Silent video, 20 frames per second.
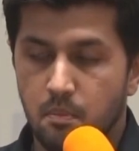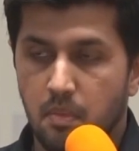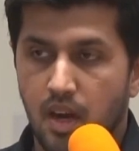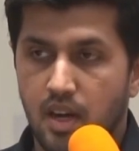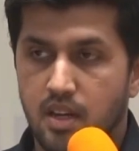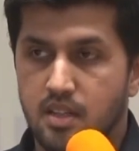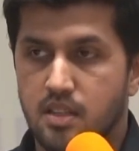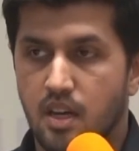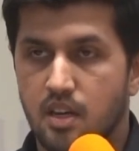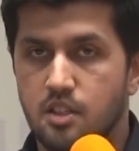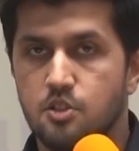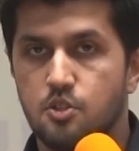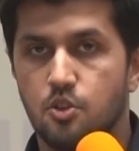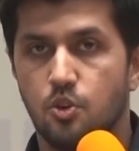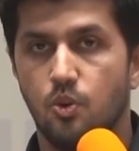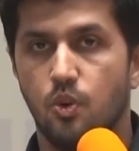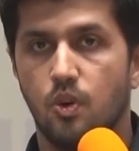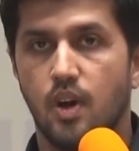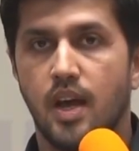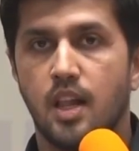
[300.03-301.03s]
Pakistan.
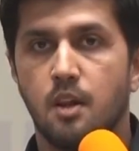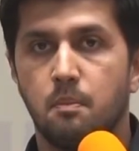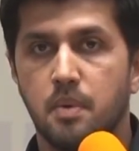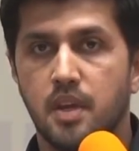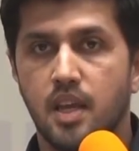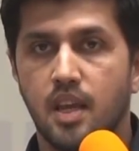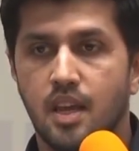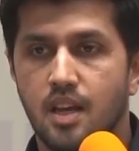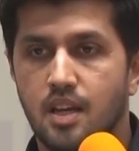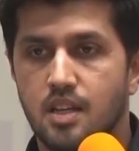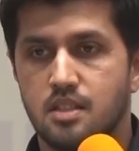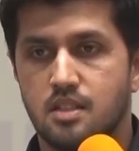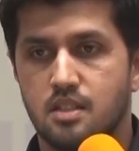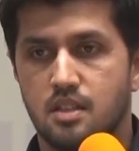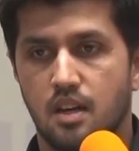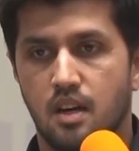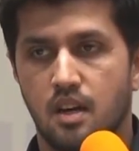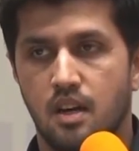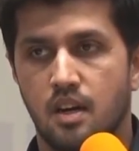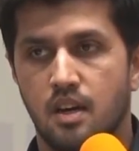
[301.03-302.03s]
So LPA is
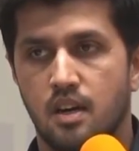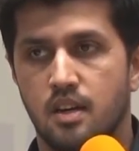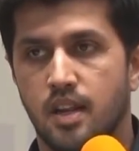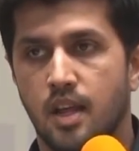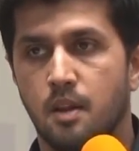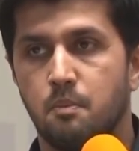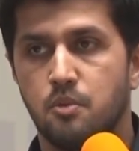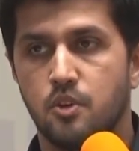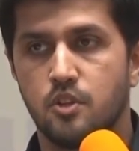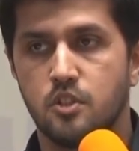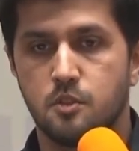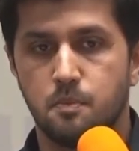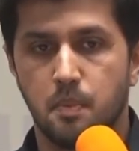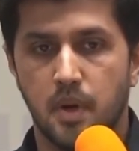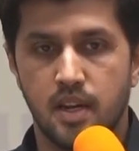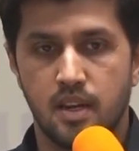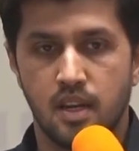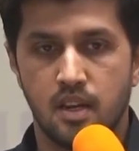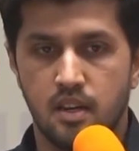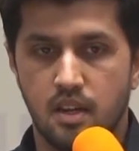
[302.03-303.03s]
10 Pearls
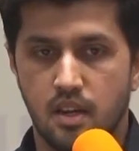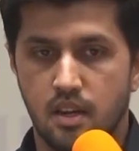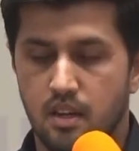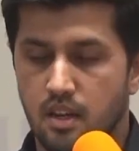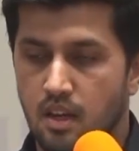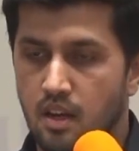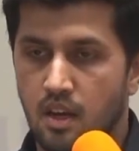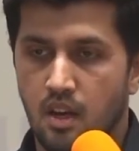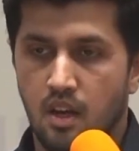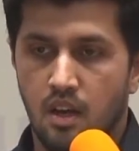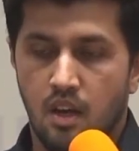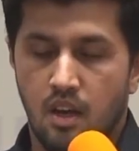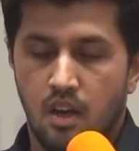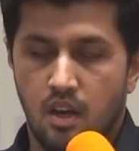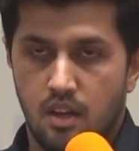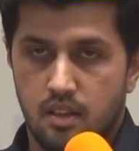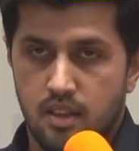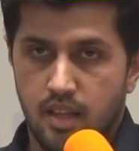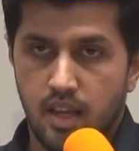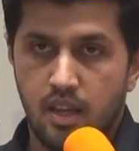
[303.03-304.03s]
patented
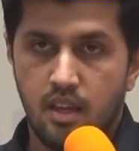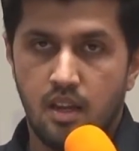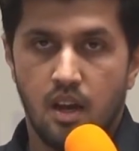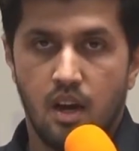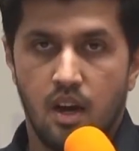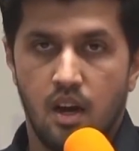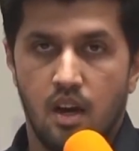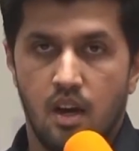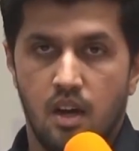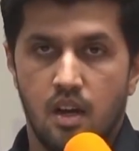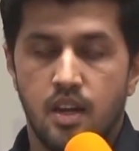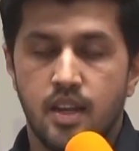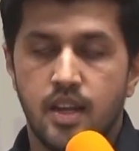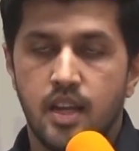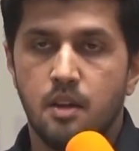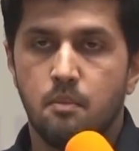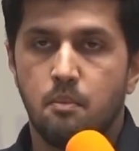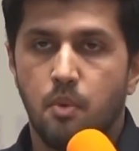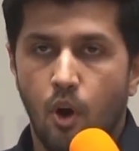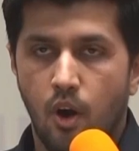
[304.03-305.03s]
thing,
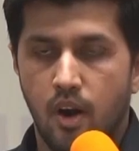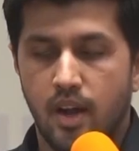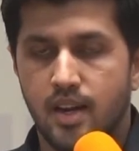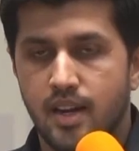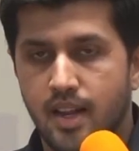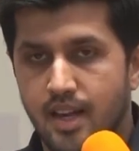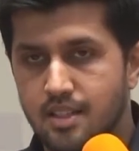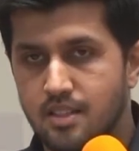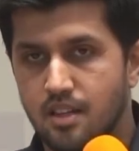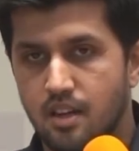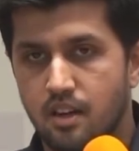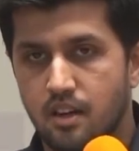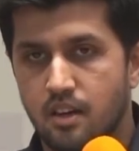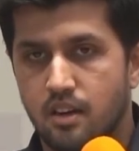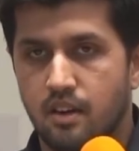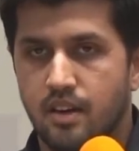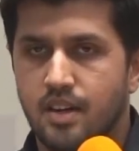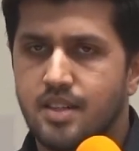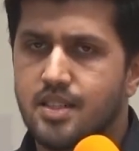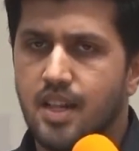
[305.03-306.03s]
lean product
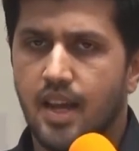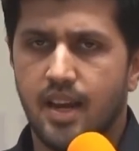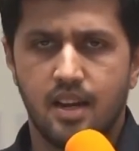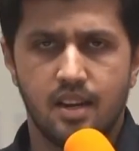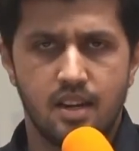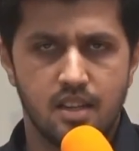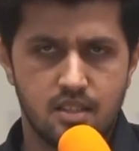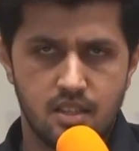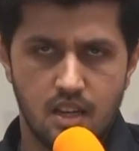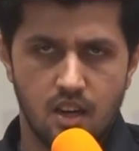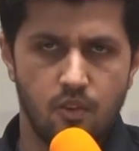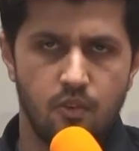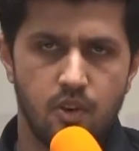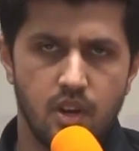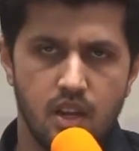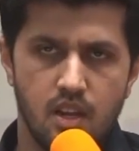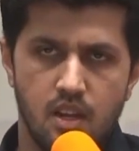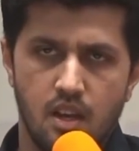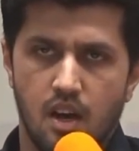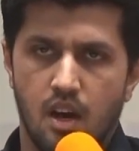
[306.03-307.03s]
accelerator. It's like a
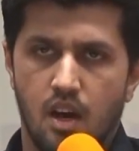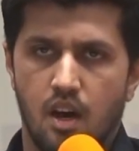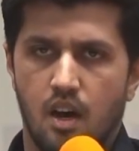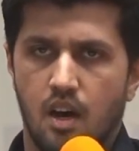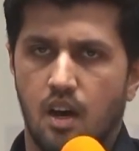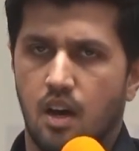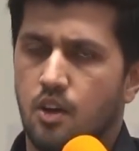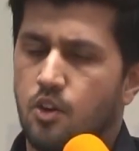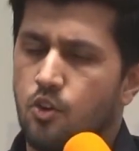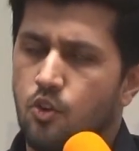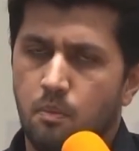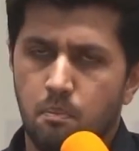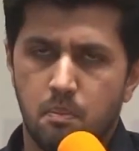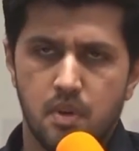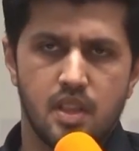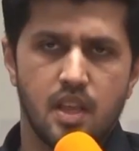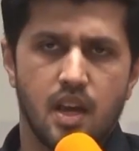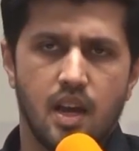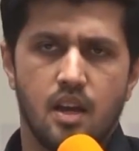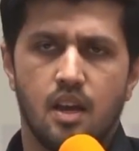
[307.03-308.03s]
discovery. You
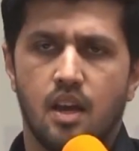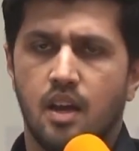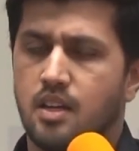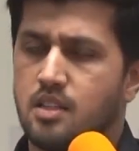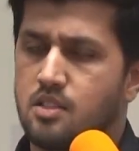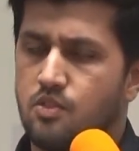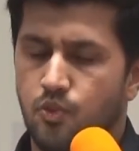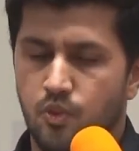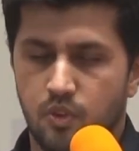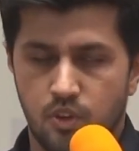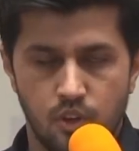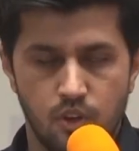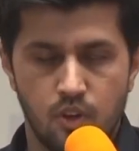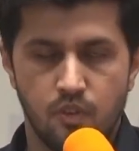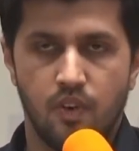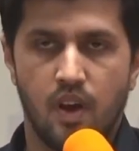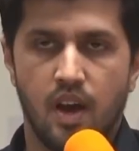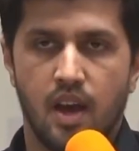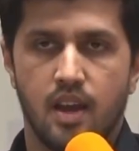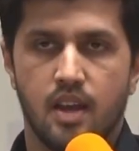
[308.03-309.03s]
empathize, you
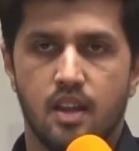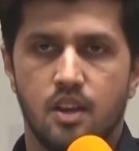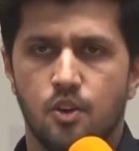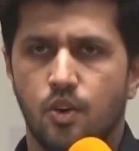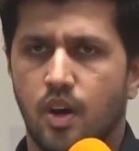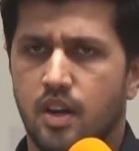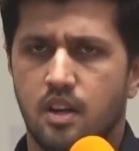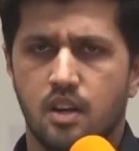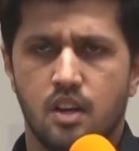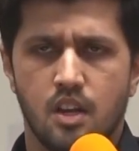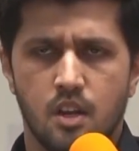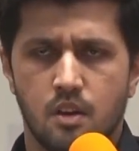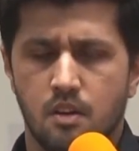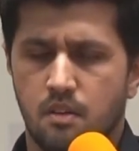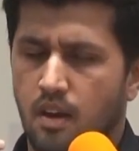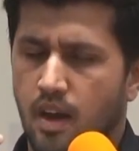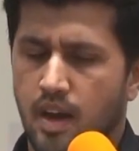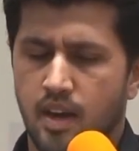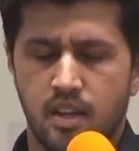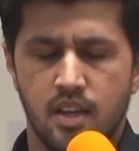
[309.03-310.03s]
define, you
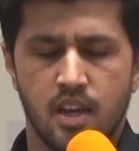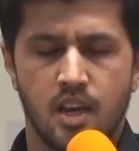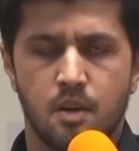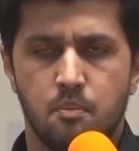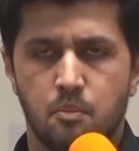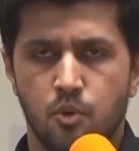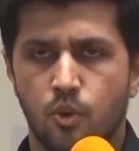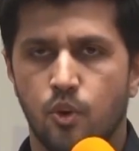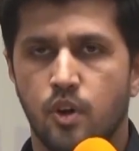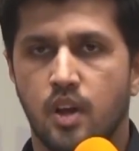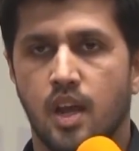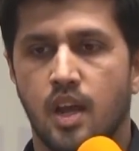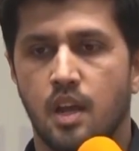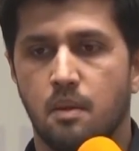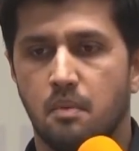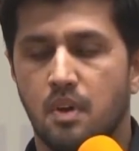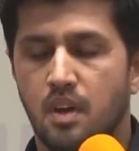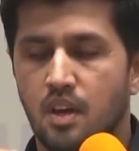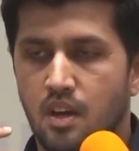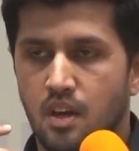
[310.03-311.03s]
ideate,
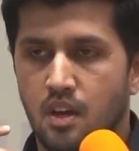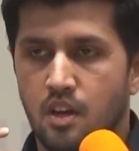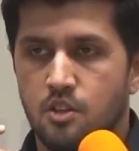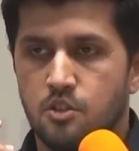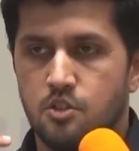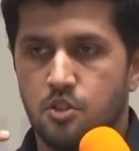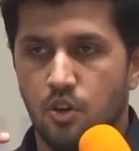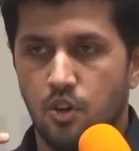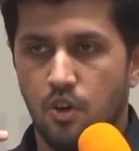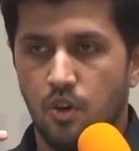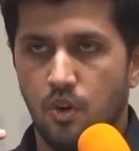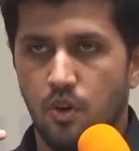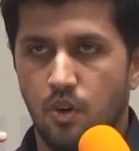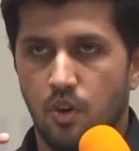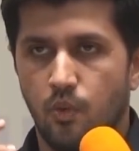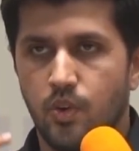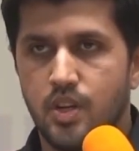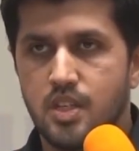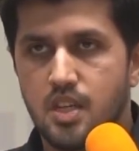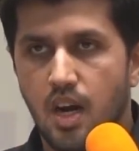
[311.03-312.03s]
prototype.
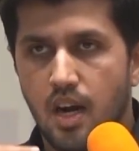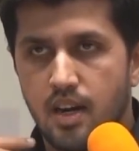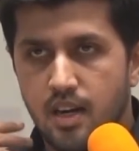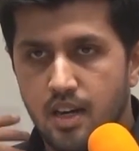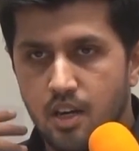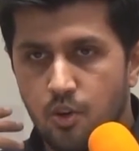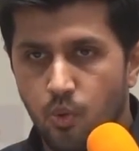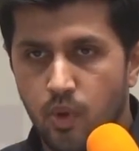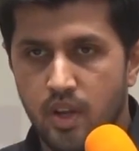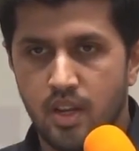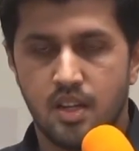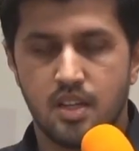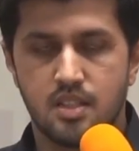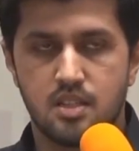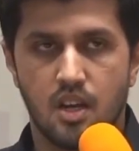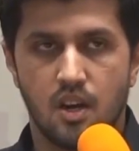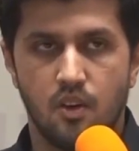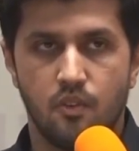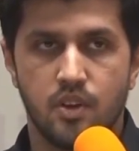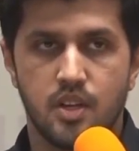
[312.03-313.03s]
So we started doing
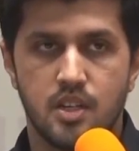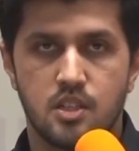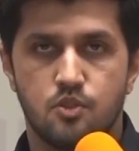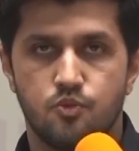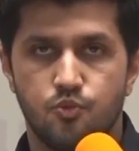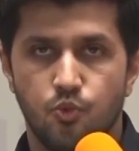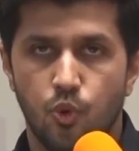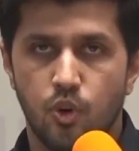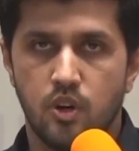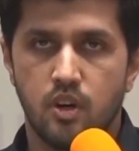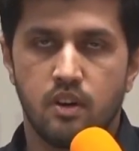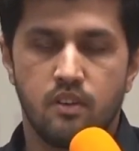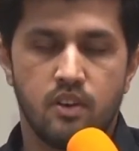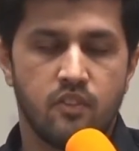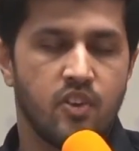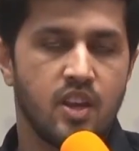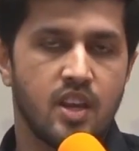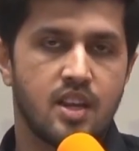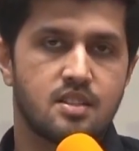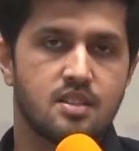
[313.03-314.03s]
discoveries, 4
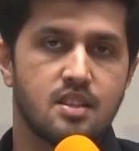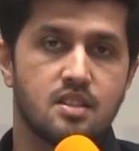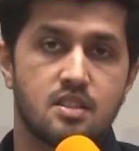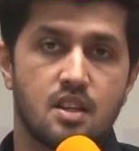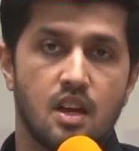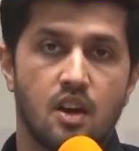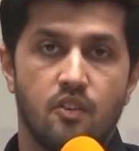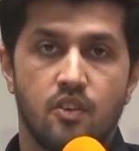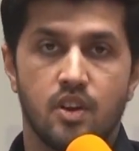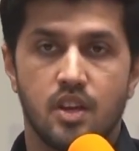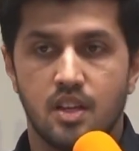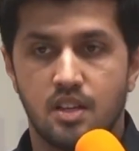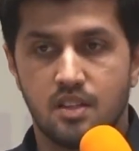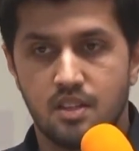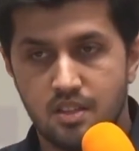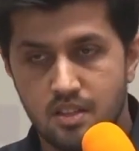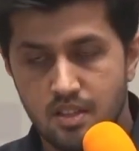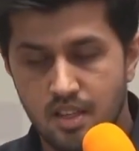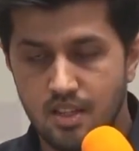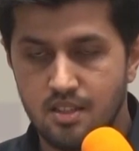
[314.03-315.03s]
weeks
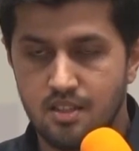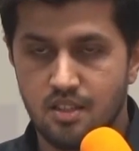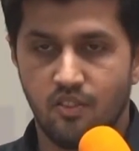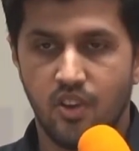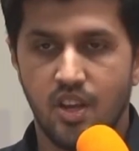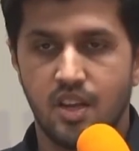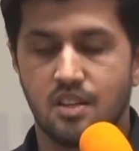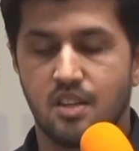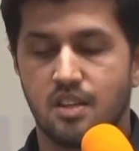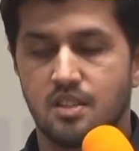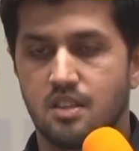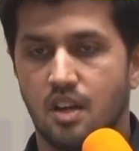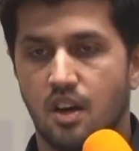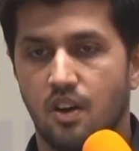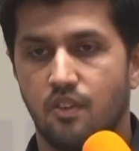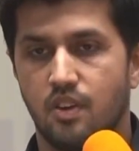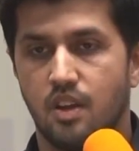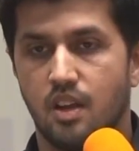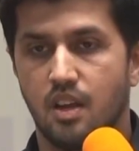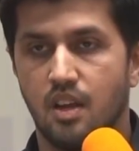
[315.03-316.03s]
discovery, 6 weeks
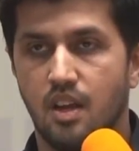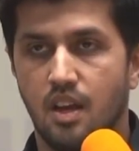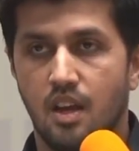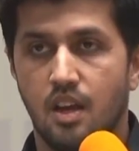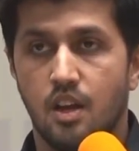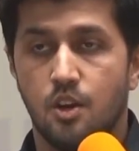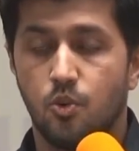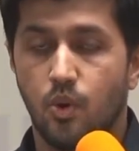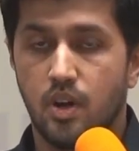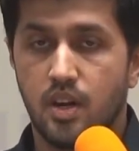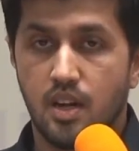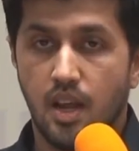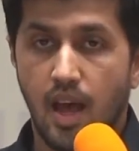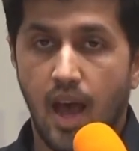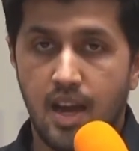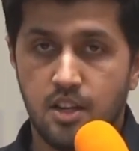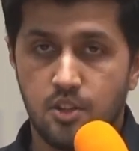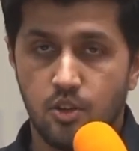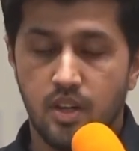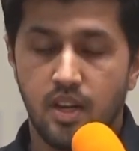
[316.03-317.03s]
discovery, to
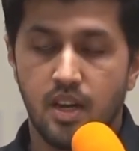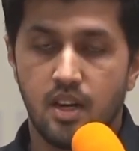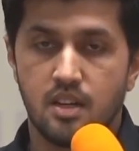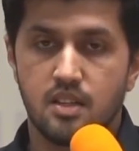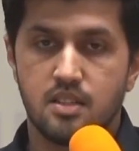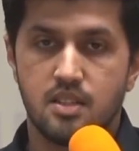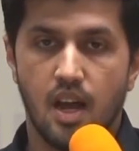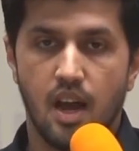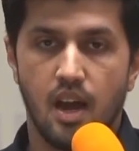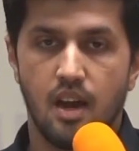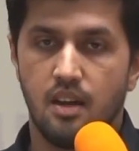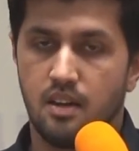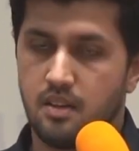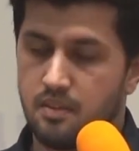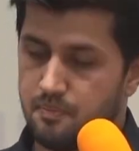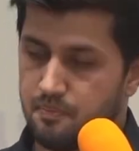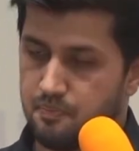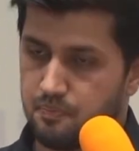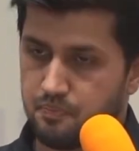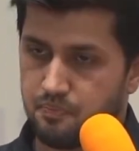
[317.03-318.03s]
actually understand
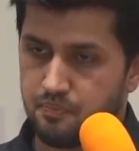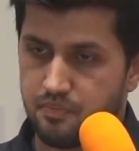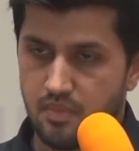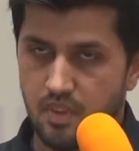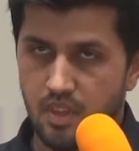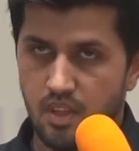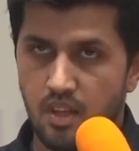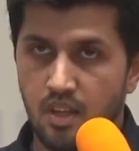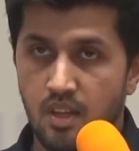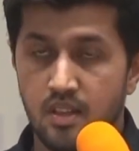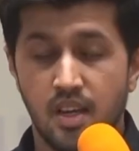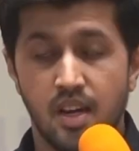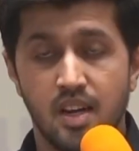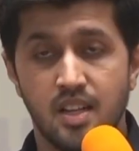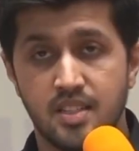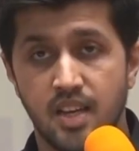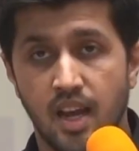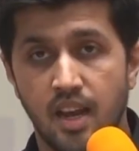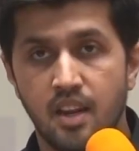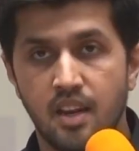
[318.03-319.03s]
the
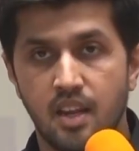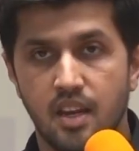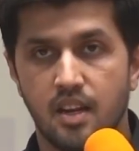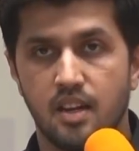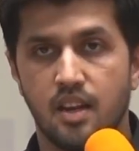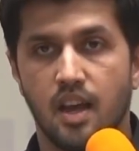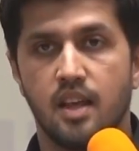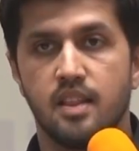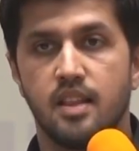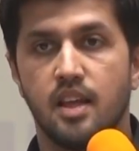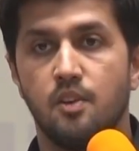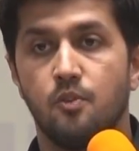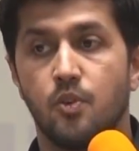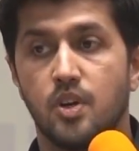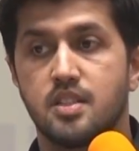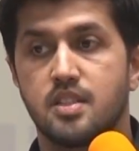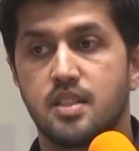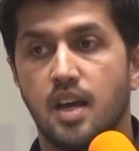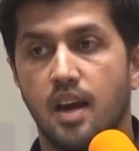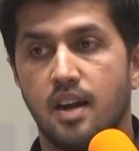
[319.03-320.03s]
design need. And then
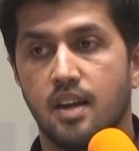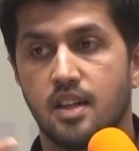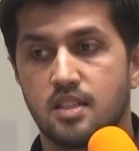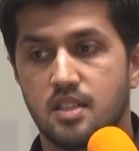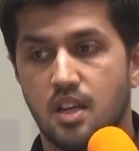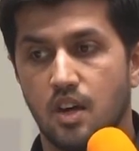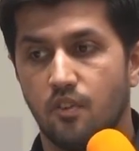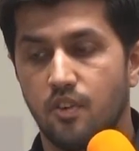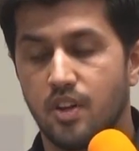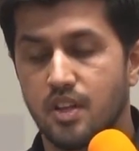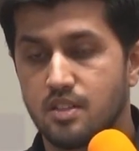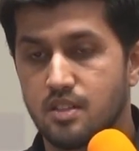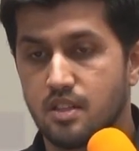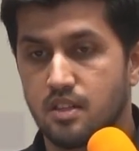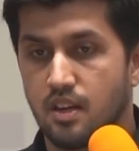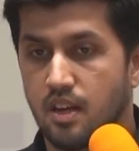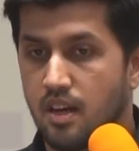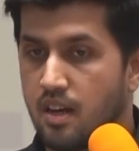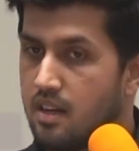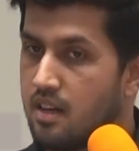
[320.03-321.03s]
once that discovery is
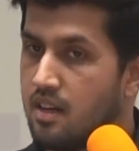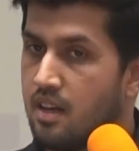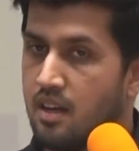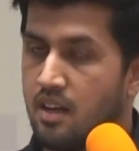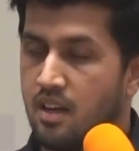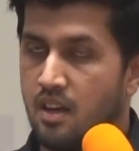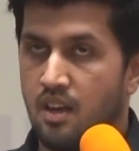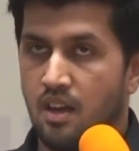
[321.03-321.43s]
done,